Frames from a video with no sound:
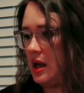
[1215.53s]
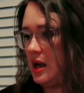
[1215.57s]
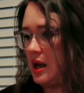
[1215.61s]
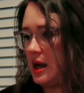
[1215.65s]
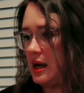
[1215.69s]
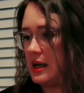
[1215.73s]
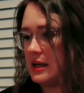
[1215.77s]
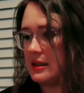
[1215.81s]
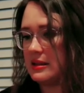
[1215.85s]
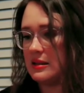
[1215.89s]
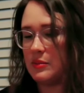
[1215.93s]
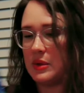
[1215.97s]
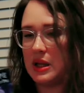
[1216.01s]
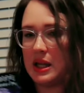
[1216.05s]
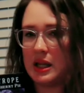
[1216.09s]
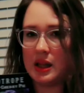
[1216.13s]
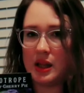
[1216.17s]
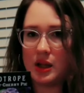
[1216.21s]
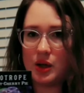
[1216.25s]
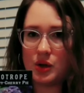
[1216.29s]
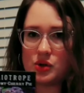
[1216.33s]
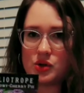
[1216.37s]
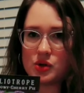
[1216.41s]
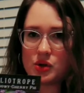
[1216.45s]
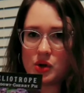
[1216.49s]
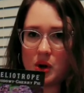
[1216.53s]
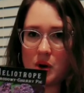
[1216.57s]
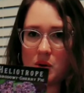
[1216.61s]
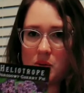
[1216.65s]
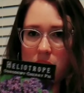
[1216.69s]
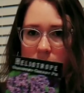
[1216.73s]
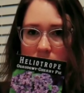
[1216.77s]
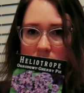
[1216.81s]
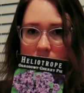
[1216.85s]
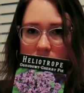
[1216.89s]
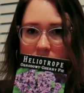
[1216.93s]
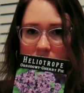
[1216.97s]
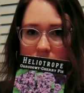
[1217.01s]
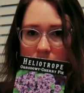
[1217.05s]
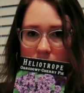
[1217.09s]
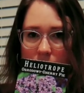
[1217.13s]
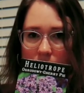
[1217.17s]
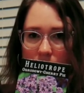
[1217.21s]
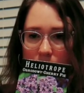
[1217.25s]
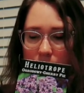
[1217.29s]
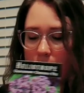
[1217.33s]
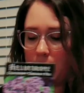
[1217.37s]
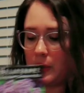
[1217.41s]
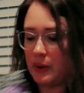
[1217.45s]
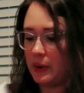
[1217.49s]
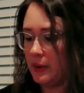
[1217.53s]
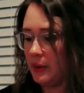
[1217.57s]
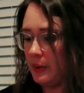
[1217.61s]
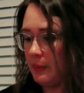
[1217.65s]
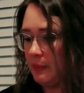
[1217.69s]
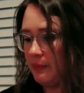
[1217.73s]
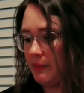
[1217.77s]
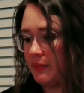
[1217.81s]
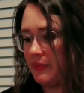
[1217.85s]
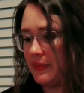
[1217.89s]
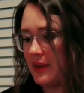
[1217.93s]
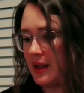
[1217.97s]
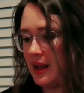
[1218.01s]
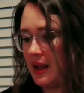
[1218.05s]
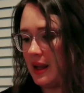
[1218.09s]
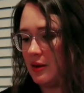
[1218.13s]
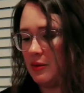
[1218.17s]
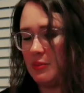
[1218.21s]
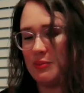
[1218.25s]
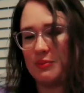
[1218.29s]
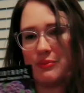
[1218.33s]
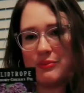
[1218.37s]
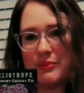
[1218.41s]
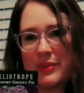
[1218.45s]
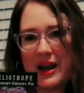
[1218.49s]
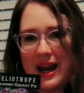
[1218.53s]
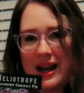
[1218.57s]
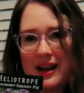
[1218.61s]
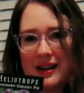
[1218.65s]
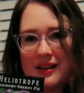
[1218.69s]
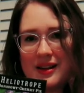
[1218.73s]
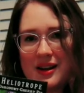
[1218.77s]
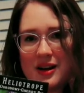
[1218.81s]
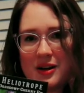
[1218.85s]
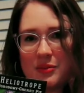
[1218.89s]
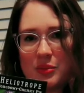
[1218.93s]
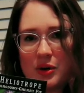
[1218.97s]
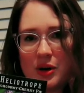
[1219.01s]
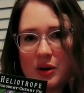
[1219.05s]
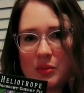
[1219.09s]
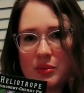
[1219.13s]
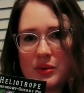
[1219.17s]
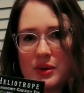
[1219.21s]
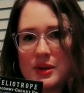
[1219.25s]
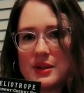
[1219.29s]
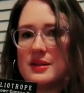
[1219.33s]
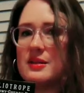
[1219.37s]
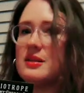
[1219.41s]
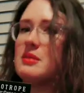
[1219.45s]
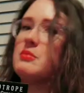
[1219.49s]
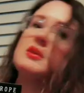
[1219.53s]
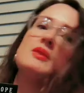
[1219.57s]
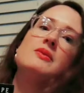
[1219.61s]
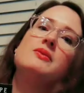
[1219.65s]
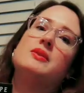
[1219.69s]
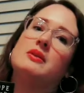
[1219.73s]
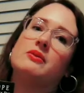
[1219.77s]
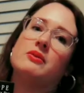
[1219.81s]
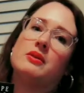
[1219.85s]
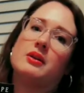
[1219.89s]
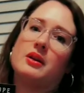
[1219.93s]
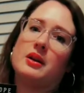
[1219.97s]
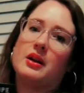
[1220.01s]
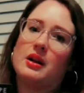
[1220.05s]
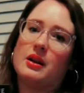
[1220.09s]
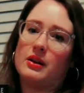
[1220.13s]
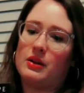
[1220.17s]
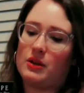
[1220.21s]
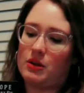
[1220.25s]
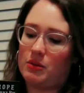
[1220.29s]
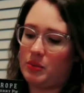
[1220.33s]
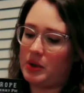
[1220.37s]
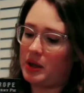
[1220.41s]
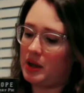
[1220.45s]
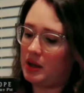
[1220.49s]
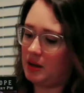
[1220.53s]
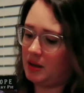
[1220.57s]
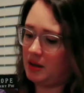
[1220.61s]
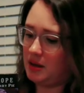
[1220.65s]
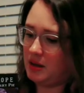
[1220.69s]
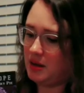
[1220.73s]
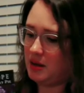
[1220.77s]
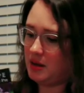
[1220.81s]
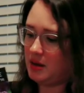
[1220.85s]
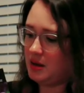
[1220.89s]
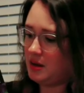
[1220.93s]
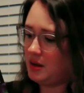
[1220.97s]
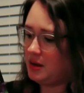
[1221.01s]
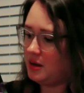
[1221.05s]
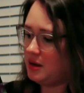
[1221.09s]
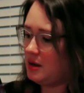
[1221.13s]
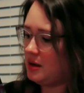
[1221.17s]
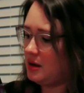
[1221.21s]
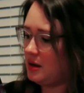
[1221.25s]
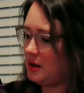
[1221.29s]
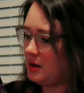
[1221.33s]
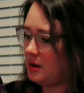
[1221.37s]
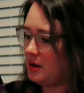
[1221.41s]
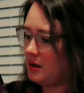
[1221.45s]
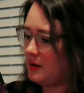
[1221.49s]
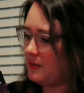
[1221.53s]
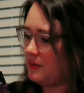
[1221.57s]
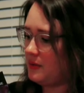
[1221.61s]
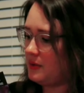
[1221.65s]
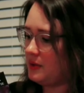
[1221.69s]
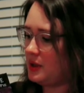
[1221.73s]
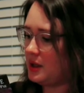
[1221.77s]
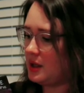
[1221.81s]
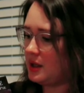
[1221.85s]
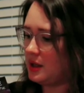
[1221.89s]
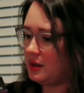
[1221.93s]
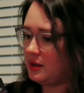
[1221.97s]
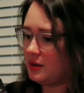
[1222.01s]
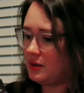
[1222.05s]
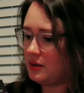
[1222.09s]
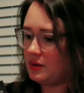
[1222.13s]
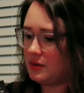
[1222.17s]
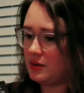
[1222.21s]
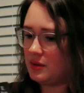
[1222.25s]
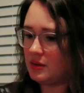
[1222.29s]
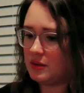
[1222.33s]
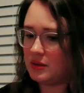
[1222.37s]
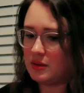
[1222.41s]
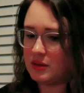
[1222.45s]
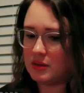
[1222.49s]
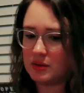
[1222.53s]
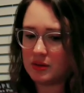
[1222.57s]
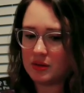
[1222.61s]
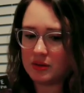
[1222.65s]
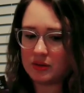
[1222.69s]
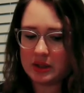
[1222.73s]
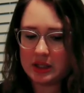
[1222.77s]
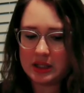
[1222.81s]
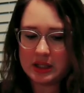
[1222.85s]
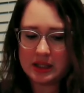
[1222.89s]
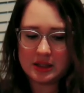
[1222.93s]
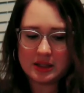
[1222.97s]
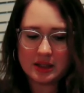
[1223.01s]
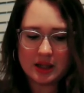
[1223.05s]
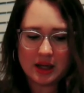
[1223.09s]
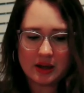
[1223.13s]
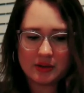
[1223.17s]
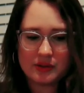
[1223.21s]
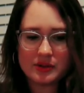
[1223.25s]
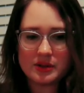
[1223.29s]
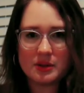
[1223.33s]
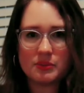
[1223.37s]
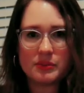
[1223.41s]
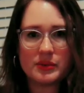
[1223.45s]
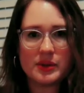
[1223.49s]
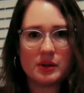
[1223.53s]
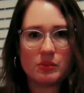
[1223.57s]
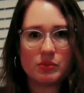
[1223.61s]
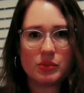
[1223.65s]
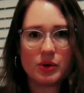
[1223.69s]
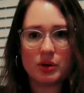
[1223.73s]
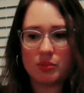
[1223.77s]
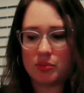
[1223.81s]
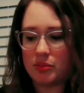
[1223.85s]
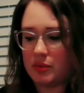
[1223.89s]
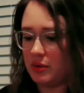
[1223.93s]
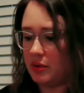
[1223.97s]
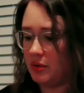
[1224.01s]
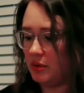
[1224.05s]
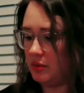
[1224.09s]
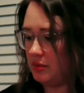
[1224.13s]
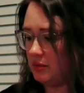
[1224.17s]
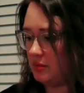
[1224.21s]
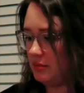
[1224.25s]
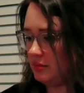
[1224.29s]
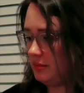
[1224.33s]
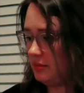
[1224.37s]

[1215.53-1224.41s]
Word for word: I got some heliotrope for some purple don't buy a lot of purple. It's not my favorite color, but I feel like I need to have something purple.